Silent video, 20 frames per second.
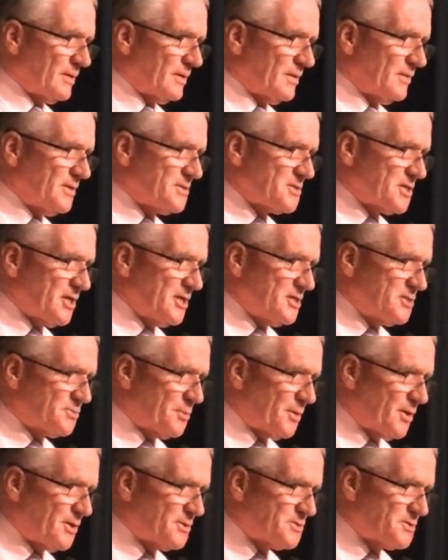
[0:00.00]
These are his
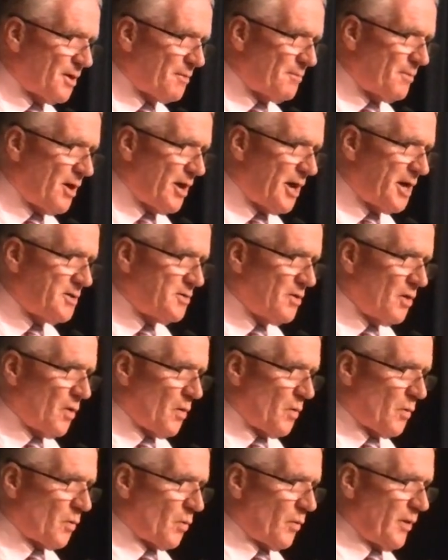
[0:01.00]
words, not mine,
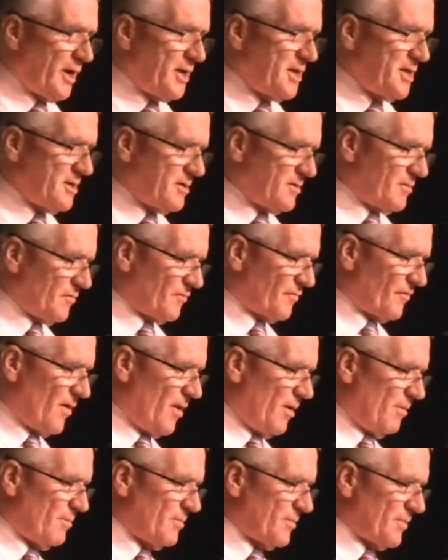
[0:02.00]
reading
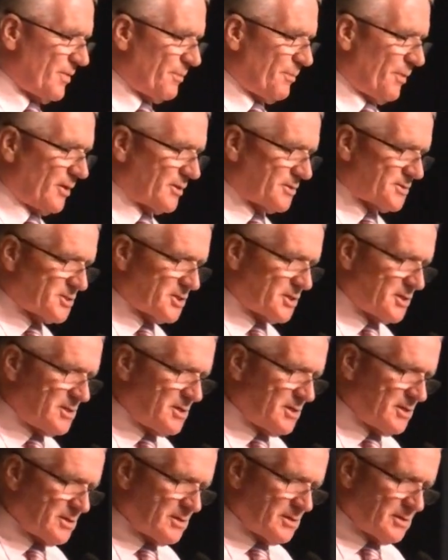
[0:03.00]
from the policy